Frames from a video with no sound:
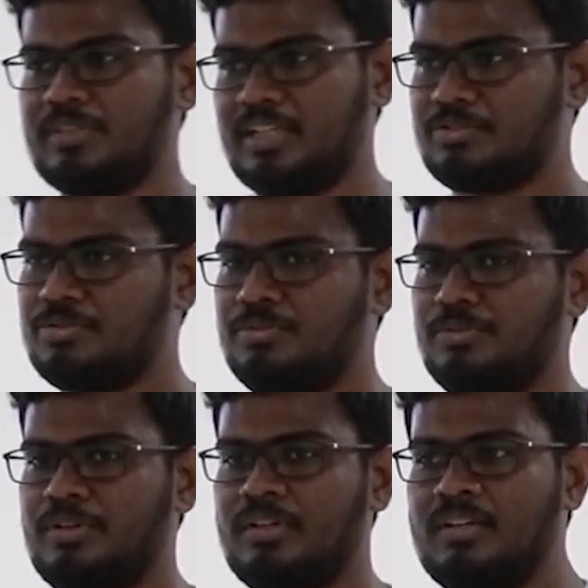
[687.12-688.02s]
thanks
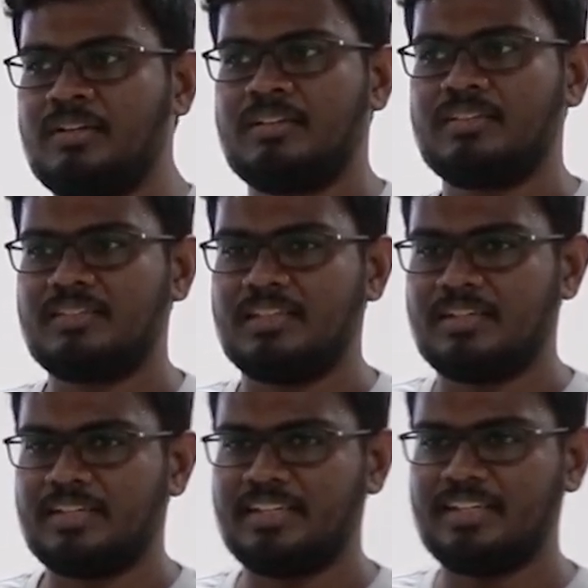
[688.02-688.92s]
to
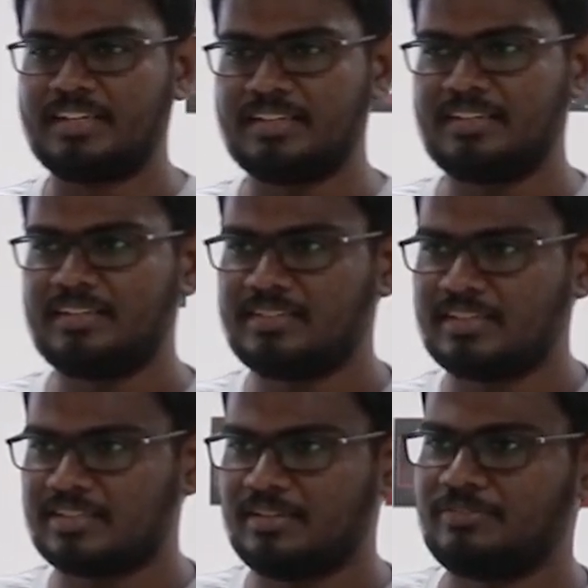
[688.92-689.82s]
the
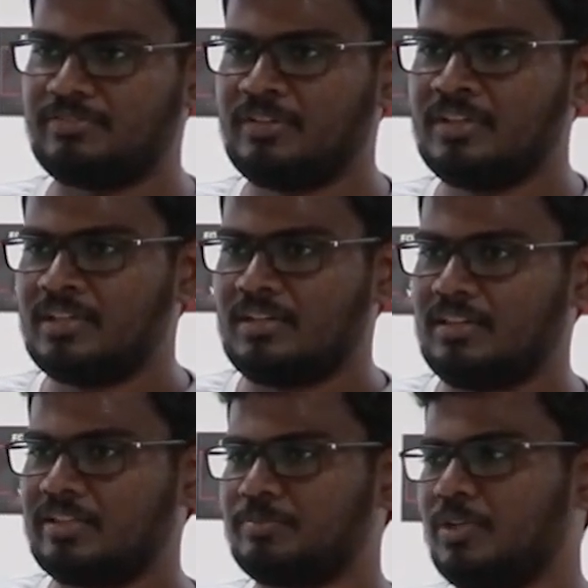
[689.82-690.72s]
internetization of
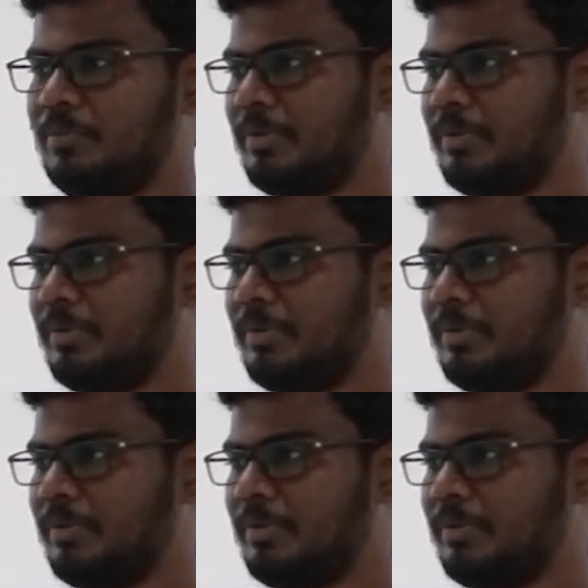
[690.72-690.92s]
all the small